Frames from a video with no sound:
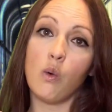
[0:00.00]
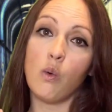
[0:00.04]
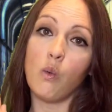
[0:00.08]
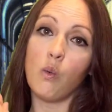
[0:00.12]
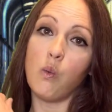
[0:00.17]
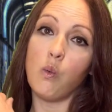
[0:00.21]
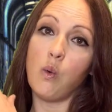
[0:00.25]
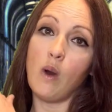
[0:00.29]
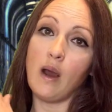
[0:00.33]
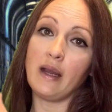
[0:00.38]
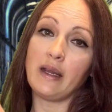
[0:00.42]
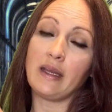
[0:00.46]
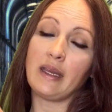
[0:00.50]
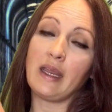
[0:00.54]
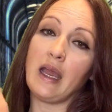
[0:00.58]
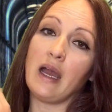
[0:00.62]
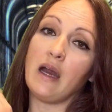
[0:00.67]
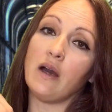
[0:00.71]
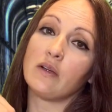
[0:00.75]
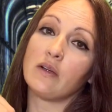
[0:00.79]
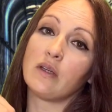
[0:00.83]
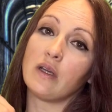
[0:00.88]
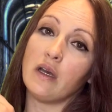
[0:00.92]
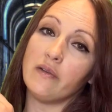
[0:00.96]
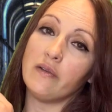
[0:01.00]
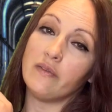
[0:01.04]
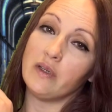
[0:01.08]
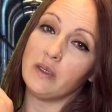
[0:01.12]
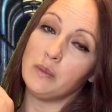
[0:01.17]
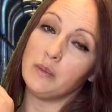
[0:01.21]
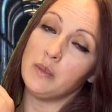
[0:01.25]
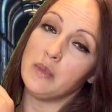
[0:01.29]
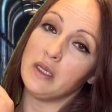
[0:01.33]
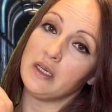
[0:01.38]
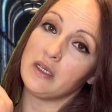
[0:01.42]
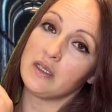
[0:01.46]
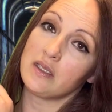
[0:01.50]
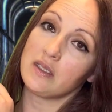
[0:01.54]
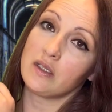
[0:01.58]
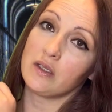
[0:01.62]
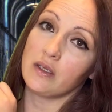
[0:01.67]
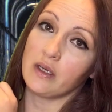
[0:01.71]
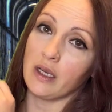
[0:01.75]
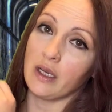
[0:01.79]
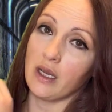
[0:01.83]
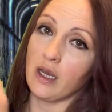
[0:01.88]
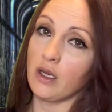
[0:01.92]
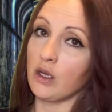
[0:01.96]
1 count of
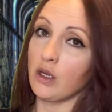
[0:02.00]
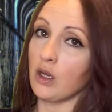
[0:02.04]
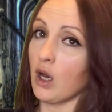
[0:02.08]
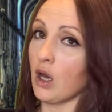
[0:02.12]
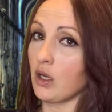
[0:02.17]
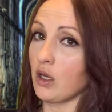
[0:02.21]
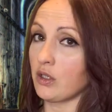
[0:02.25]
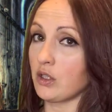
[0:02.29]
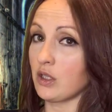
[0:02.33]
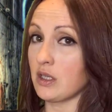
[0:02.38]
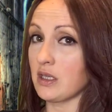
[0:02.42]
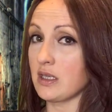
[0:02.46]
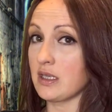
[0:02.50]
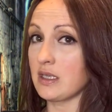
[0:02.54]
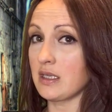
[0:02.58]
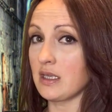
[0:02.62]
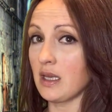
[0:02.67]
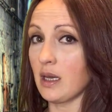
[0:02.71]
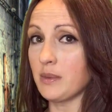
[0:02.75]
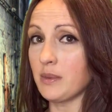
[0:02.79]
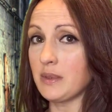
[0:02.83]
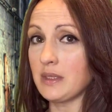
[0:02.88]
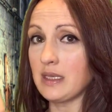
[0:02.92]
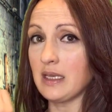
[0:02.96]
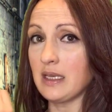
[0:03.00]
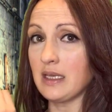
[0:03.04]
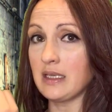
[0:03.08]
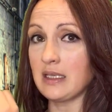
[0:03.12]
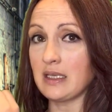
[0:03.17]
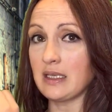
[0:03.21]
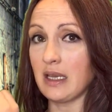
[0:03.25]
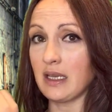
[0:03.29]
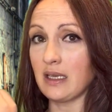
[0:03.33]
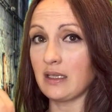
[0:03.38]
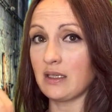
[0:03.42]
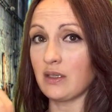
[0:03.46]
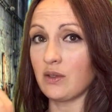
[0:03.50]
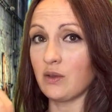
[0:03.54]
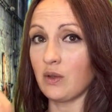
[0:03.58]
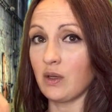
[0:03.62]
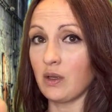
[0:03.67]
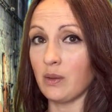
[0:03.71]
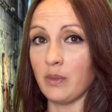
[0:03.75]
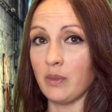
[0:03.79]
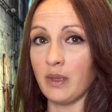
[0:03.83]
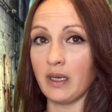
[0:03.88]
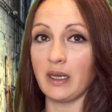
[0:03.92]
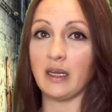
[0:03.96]
administering a noxious substance to
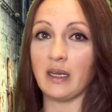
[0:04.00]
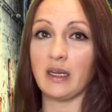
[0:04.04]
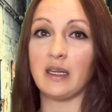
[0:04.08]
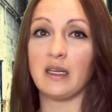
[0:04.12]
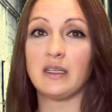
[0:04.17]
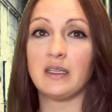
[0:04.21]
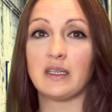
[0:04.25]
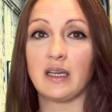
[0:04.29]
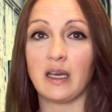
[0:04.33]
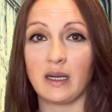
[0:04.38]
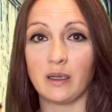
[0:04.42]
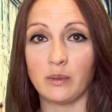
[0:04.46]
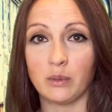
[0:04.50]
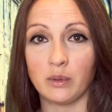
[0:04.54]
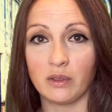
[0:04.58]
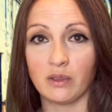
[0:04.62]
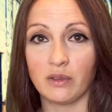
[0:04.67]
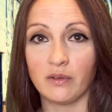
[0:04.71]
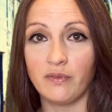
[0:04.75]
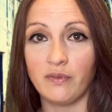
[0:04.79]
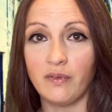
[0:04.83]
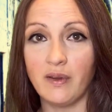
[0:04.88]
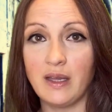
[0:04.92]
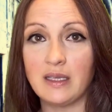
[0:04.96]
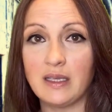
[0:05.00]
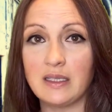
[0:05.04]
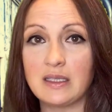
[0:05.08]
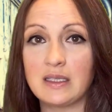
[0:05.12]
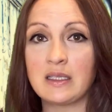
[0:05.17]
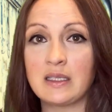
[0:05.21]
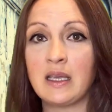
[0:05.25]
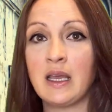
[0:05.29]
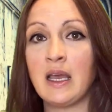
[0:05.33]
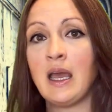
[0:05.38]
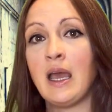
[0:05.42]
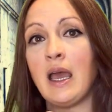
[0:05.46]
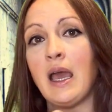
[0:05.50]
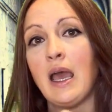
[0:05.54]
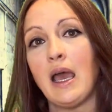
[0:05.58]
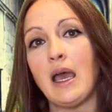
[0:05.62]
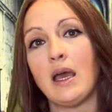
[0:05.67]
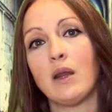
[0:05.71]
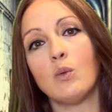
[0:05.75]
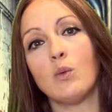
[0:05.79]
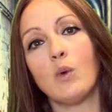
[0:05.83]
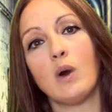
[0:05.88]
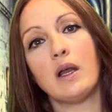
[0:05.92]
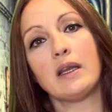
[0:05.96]
commit an indictable offense,
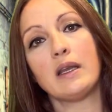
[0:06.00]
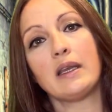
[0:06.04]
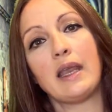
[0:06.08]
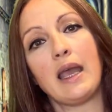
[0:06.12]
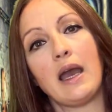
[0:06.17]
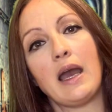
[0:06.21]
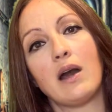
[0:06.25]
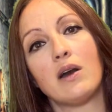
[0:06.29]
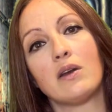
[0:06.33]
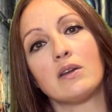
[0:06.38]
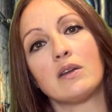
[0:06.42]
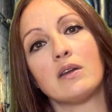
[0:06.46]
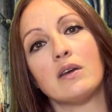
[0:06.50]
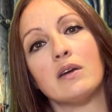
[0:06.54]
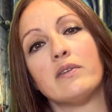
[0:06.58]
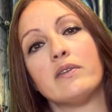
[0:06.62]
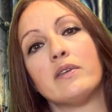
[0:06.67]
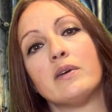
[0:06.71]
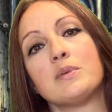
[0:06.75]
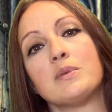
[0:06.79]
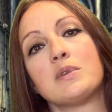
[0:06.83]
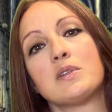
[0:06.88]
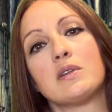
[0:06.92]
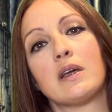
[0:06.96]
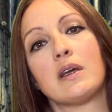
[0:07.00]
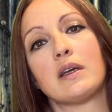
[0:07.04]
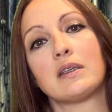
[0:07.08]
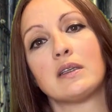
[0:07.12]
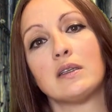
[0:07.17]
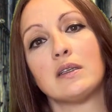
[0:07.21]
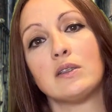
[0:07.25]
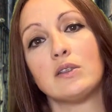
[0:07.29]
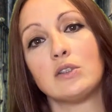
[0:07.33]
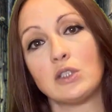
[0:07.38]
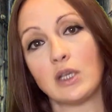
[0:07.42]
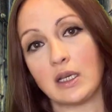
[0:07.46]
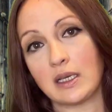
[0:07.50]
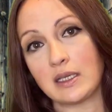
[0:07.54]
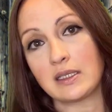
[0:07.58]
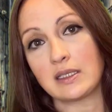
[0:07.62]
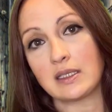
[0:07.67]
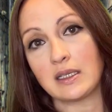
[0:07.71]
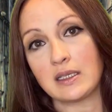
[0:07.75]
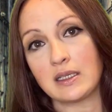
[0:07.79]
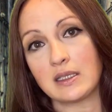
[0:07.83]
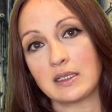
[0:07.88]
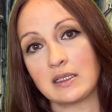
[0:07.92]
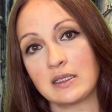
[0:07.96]
and 1 count of obstructing
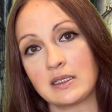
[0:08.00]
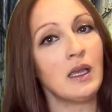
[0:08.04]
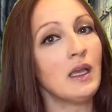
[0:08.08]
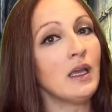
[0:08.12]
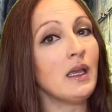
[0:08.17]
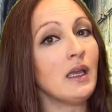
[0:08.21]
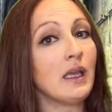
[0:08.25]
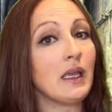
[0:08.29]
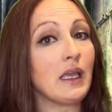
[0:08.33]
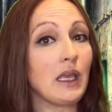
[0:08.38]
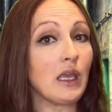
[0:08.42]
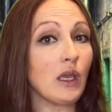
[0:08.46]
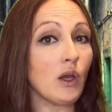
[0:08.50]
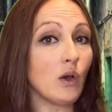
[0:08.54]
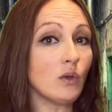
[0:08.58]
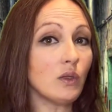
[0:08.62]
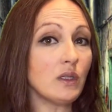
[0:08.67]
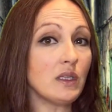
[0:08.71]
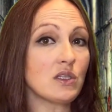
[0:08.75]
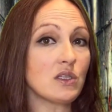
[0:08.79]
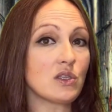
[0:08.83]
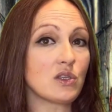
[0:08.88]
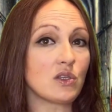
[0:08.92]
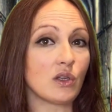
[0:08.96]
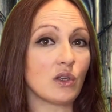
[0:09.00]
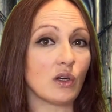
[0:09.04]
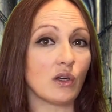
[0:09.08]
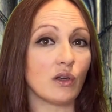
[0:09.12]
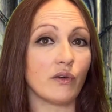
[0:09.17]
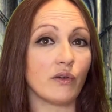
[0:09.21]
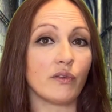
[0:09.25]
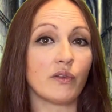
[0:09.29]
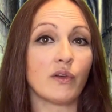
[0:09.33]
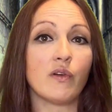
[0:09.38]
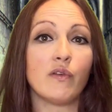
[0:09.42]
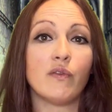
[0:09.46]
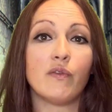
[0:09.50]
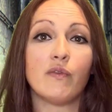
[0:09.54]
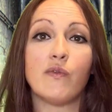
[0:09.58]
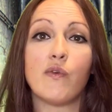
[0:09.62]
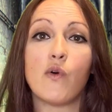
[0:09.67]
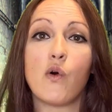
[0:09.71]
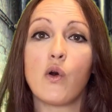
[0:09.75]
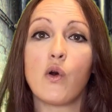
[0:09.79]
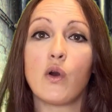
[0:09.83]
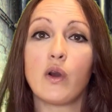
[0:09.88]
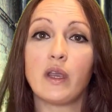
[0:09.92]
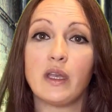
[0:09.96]
justice. He only served
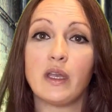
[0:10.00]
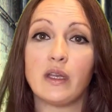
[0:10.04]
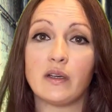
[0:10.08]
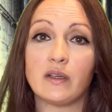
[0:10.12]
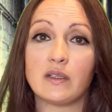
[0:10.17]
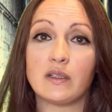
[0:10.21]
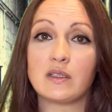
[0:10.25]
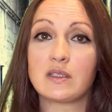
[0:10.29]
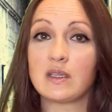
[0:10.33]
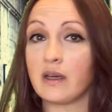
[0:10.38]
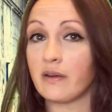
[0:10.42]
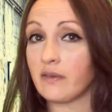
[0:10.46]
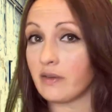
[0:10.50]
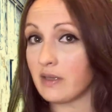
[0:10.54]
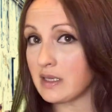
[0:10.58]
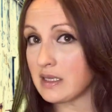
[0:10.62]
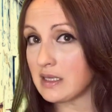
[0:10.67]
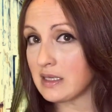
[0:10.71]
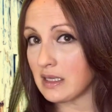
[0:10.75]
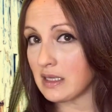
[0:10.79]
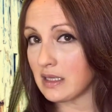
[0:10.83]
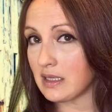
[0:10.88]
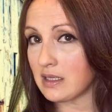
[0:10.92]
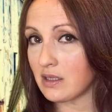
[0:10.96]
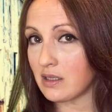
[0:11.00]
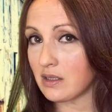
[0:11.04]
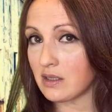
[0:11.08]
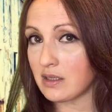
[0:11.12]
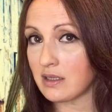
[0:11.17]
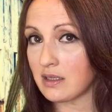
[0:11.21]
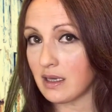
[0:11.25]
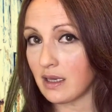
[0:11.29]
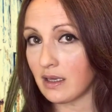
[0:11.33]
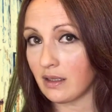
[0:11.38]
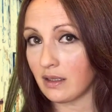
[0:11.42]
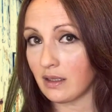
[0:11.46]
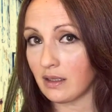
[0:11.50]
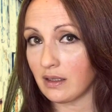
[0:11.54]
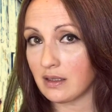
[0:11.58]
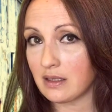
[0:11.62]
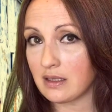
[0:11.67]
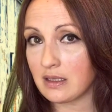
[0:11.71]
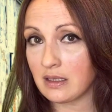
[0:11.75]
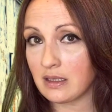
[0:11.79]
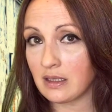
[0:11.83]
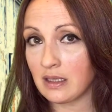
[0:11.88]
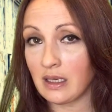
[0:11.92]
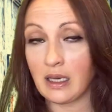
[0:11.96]
4 years of his 6-year
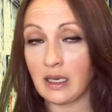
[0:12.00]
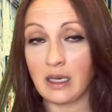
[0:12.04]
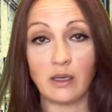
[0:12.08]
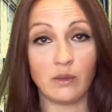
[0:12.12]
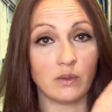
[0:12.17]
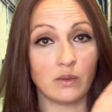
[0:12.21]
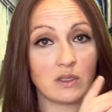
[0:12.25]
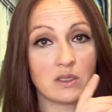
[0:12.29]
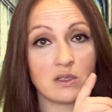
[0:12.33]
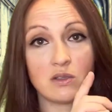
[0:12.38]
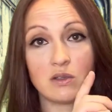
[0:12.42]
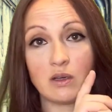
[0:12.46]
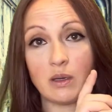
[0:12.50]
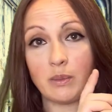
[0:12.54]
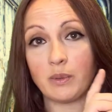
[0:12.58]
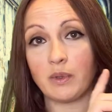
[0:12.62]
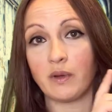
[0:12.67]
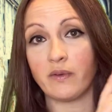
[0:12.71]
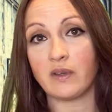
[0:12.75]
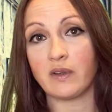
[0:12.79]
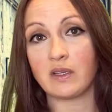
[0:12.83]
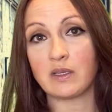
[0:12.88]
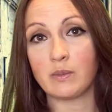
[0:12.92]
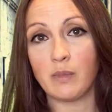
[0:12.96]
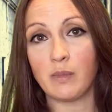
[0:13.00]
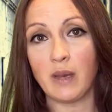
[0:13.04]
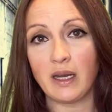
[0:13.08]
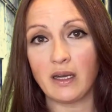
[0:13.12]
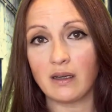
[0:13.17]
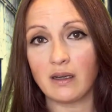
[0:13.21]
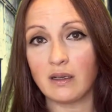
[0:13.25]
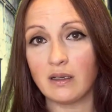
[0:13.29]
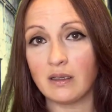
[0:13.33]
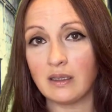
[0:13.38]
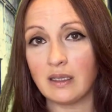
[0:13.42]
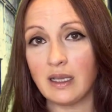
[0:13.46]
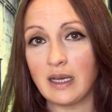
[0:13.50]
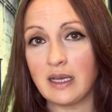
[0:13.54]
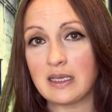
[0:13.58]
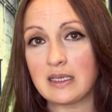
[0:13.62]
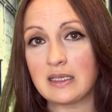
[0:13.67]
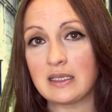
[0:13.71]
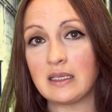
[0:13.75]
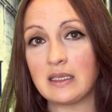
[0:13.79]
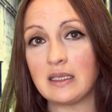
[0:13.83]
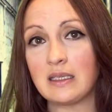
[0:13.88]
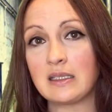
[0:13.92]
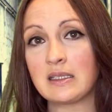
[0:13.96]
sentence. He was stripped of his medical
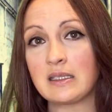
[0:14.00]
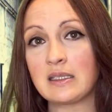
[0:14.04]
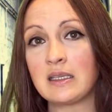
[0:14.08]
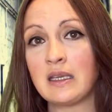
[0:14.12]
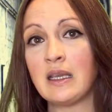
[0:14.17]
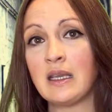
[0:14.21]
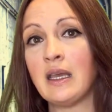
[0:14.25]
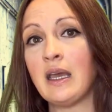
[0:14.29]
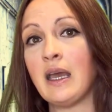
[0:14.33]
license,